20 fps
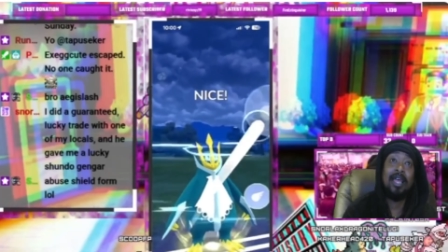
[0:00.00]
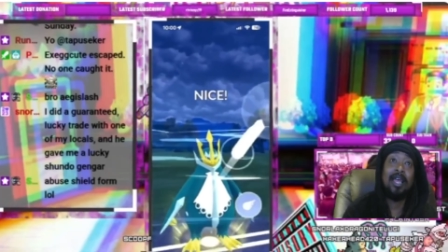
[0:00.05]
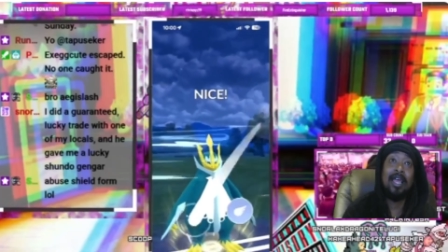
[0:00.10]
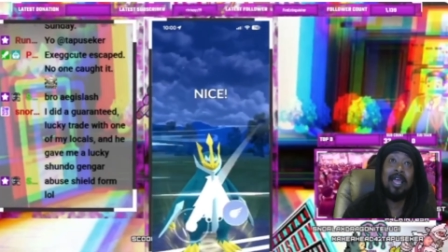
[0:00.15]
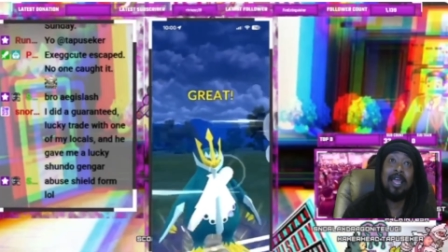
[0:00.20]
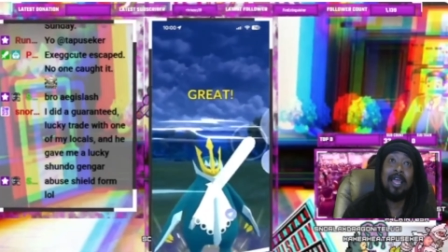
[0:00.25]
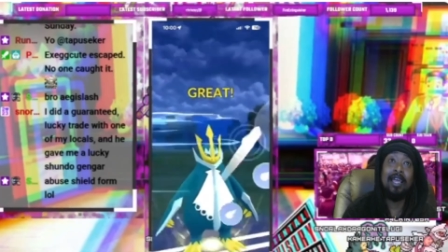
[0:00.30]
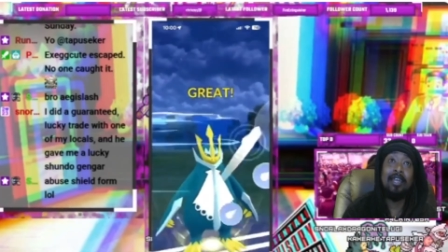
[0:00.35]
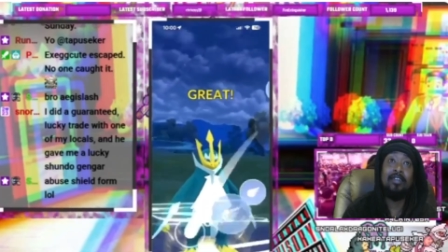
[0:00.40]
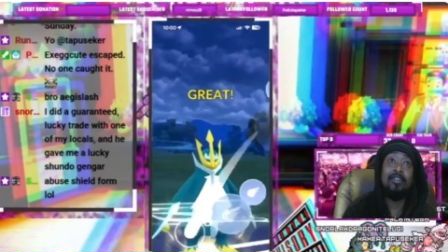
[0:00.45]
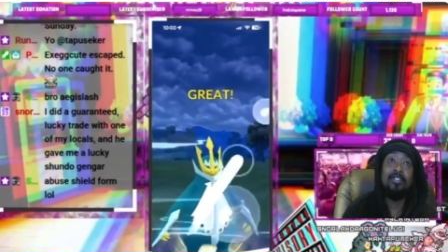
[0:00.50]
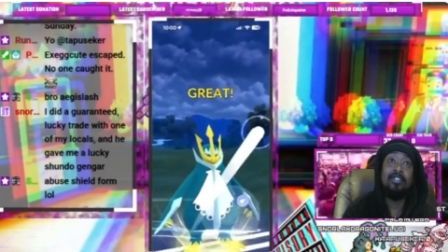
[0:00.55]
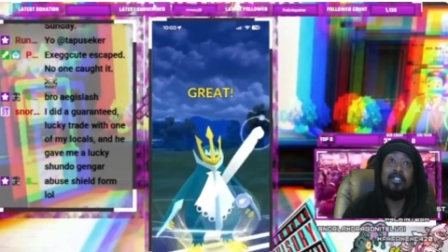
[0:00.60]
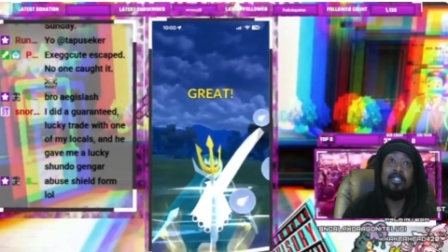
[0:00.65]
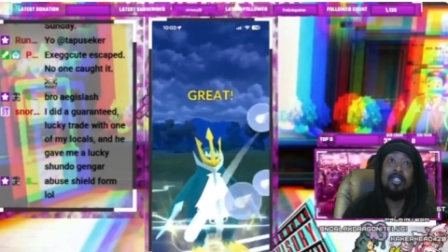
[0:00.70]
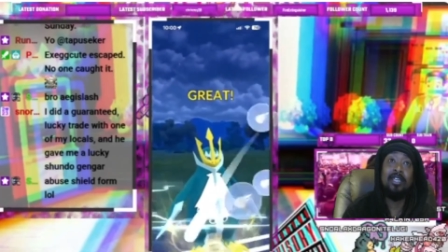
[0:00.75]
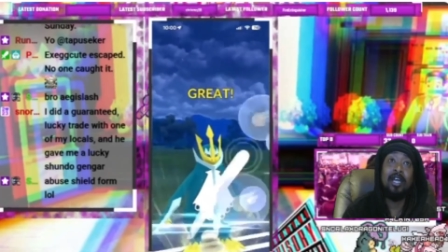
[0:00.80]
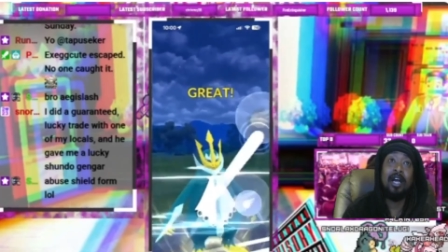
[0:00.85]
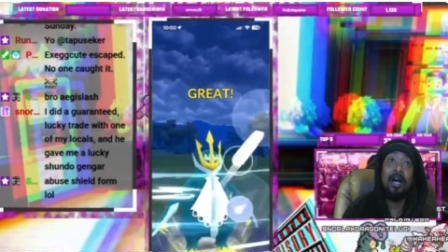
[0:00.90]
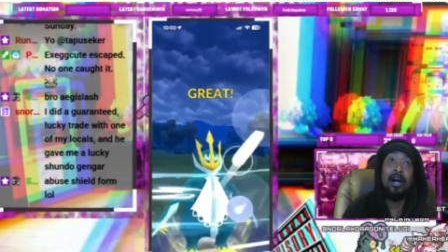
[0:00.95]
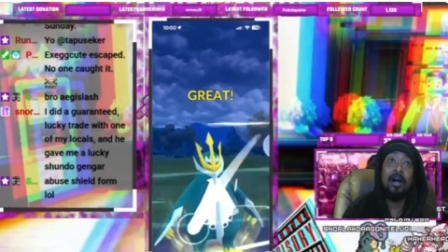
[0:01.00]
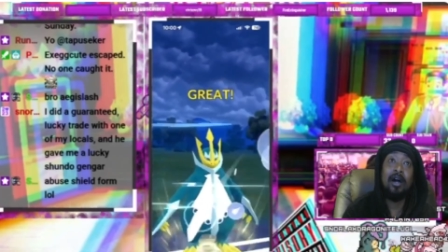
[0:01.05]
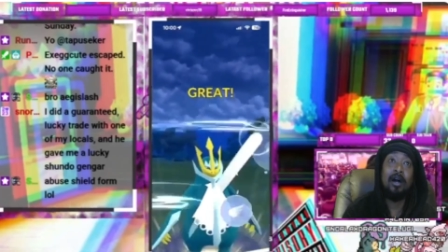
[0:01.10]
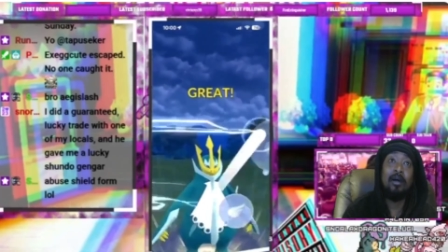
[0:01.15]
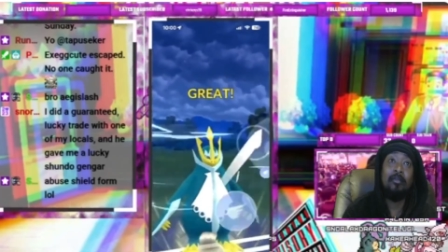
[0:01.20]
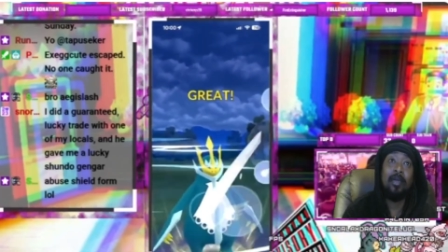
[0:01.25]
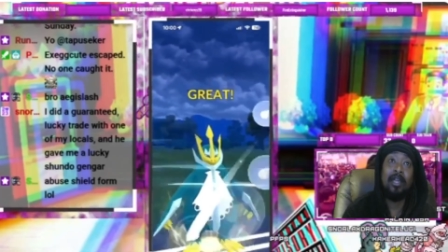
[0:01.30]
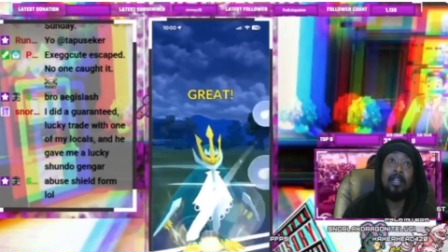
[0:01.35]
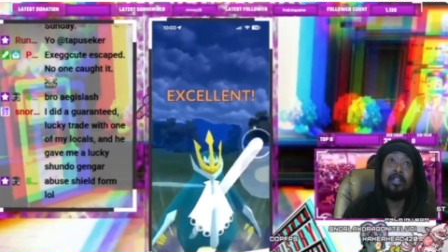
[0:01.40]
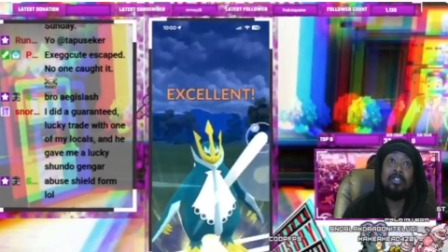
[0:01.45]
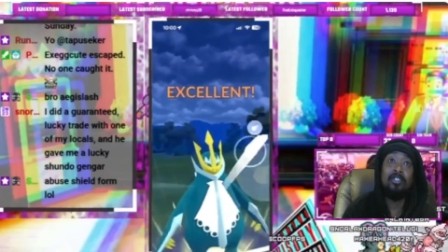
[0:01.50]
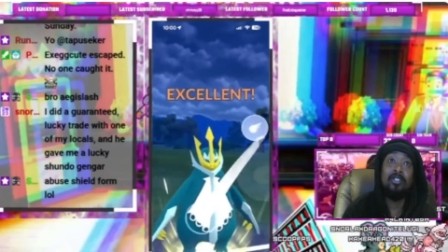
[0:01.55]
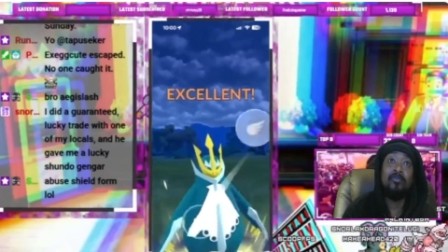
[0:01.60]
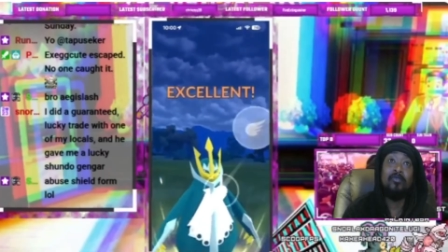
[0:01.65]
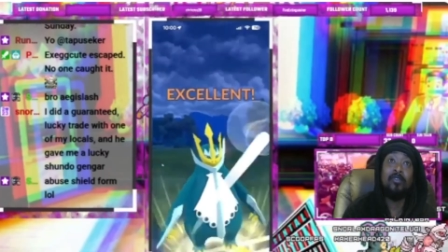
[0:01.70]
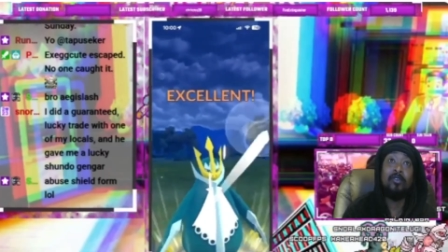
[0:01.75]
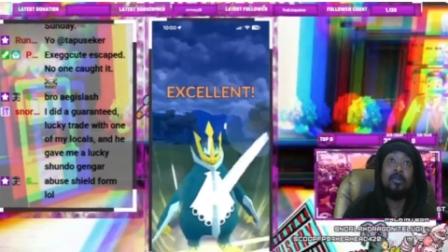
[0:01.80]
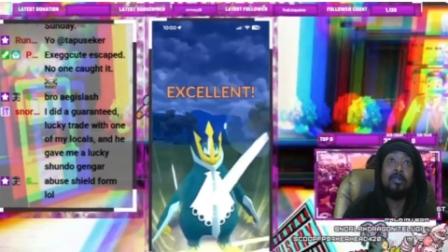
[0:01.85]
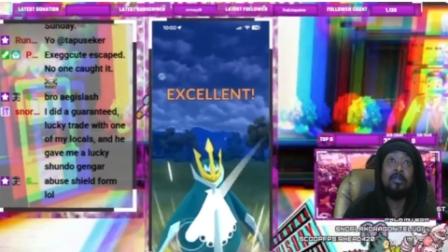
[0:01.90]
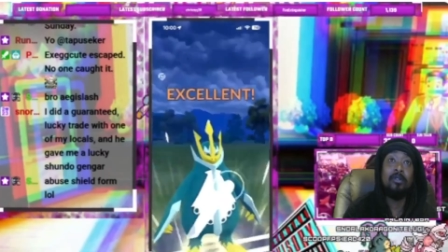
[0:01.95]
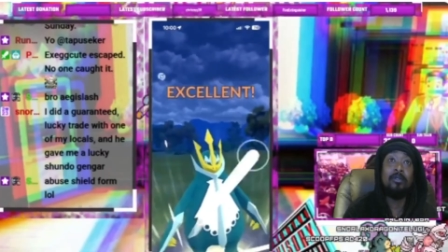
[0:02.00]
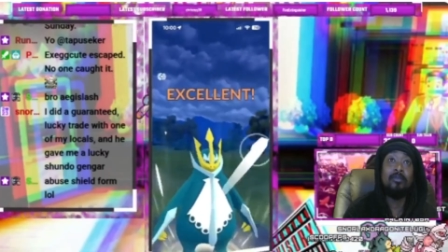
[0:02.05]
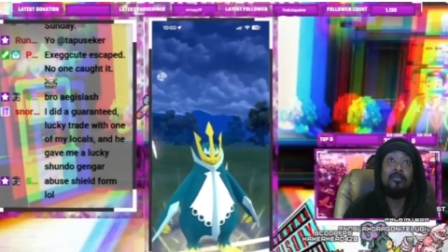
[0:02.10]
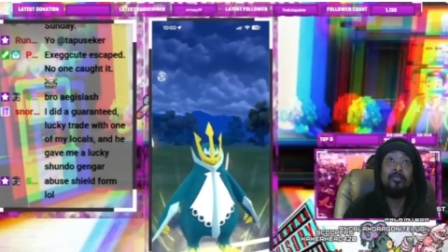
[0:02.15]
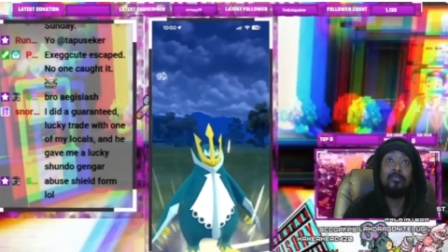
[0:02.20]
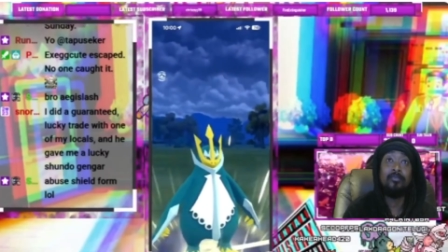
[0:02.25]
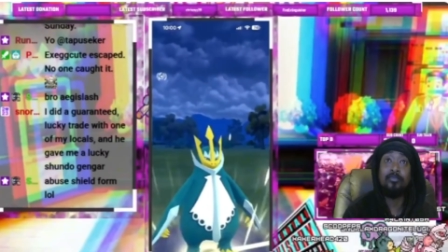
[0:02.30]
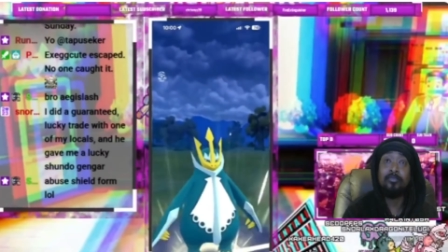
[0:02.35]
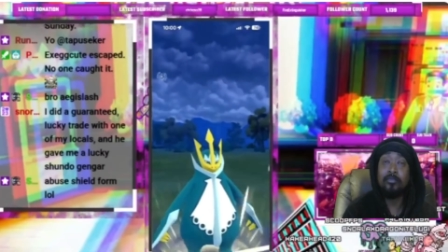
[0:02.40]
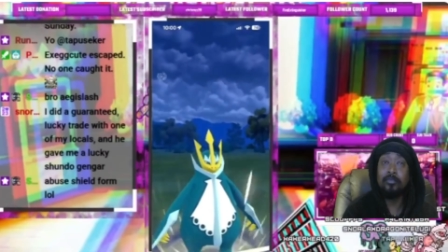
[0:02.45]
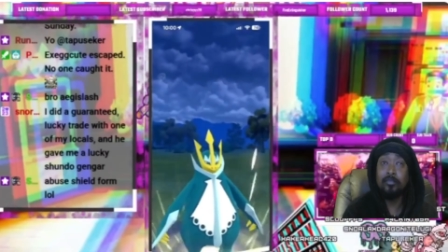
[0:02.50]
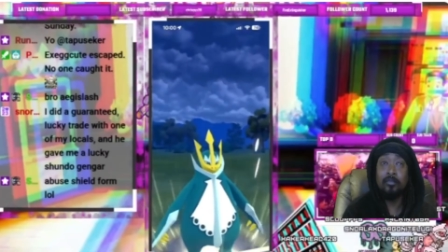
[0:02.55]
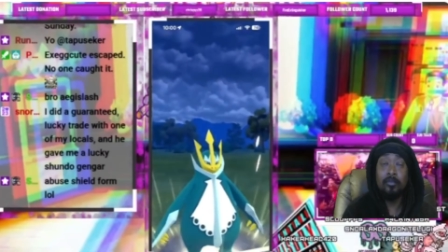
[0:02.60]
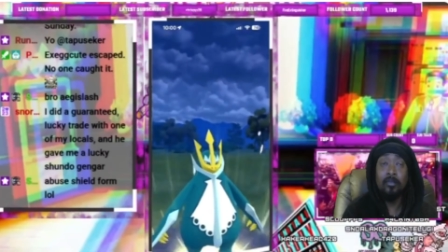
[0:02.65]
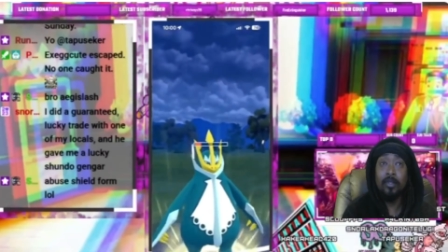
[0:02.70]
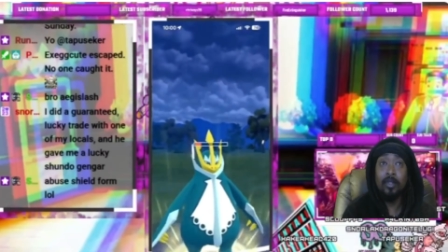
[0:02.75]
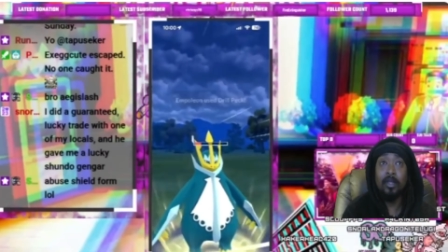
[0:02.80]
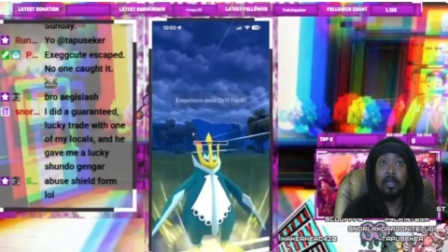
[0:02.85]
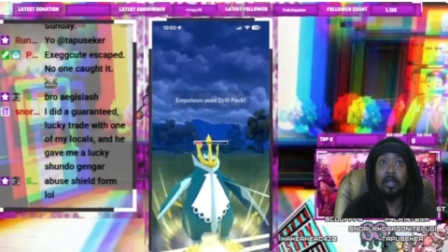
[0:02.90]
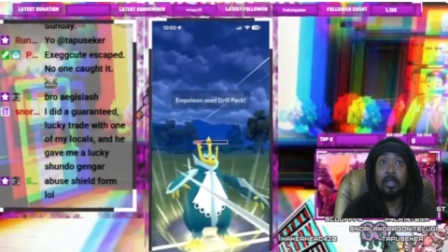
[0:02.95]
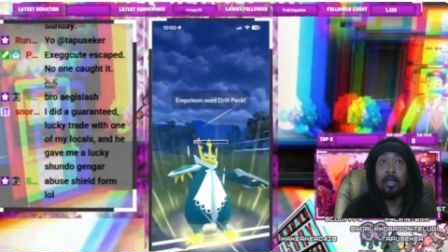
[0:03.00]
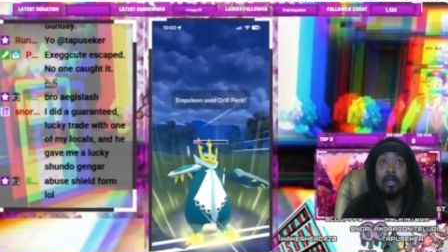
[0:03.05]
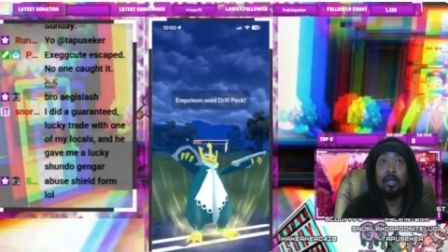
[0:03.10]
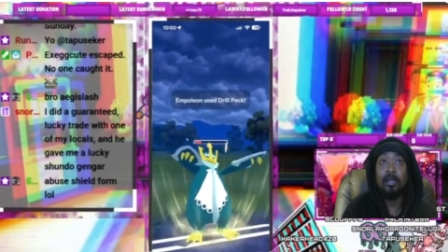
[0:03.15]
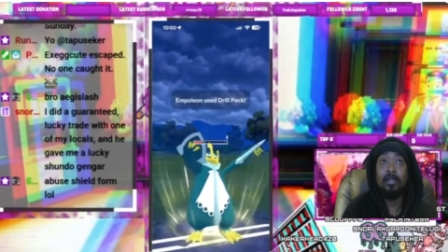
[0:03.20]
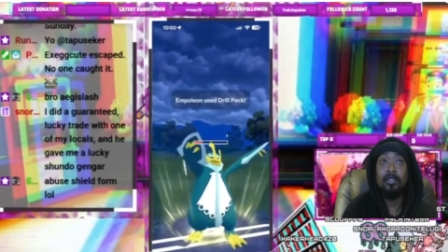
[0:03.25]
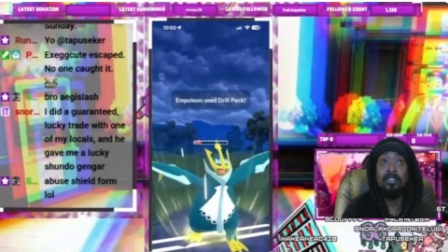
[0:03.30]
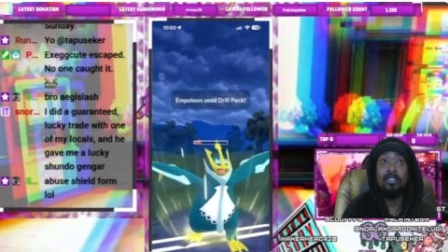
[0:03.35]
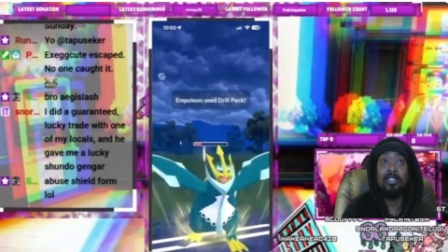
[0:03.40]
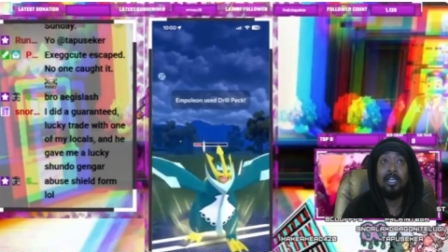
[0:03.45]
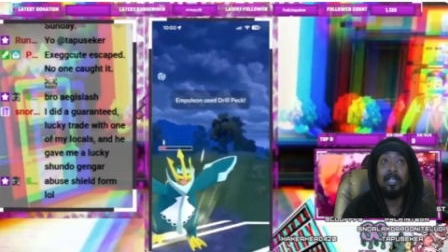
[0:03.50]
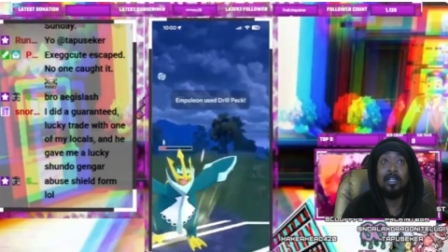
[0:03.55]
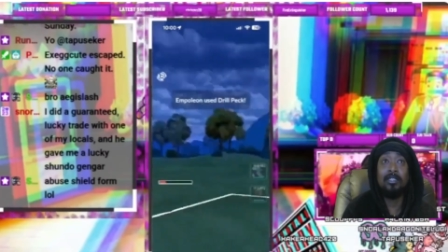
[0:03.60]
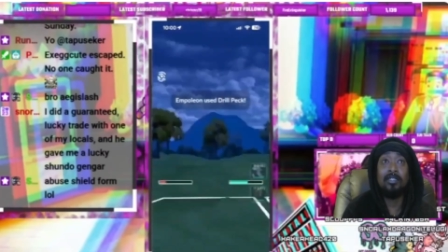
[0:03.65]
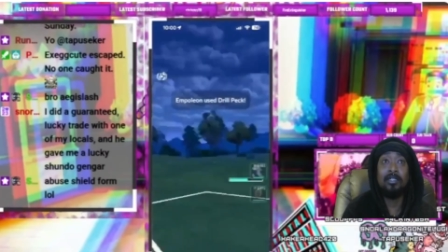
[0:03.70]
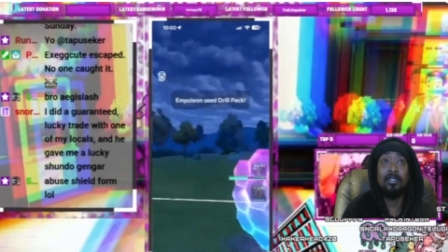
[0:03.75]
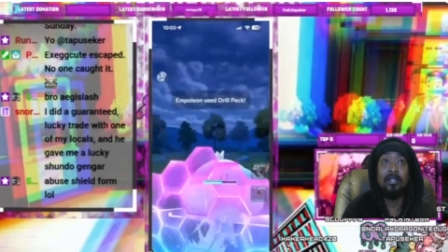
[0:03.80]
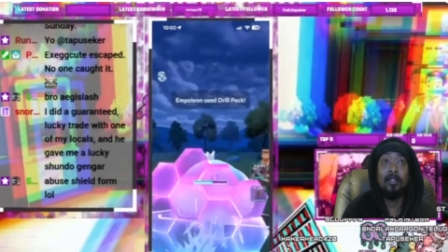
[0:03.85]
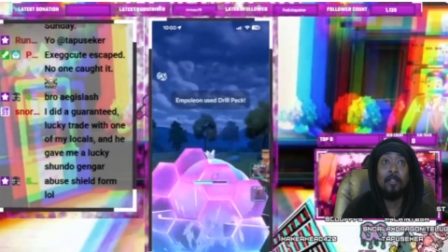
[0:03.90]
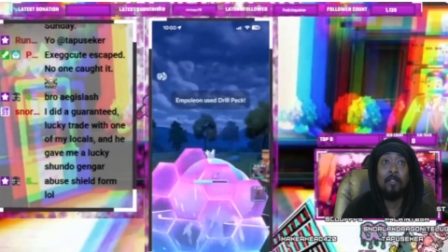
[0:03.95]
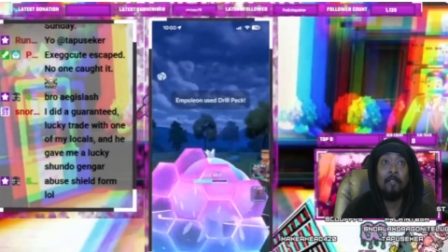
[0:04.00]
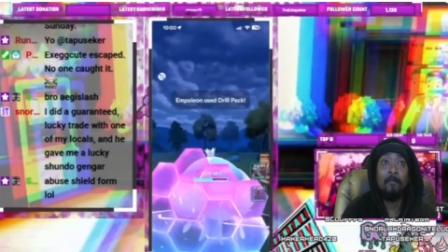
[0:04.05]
energy full Jellicent.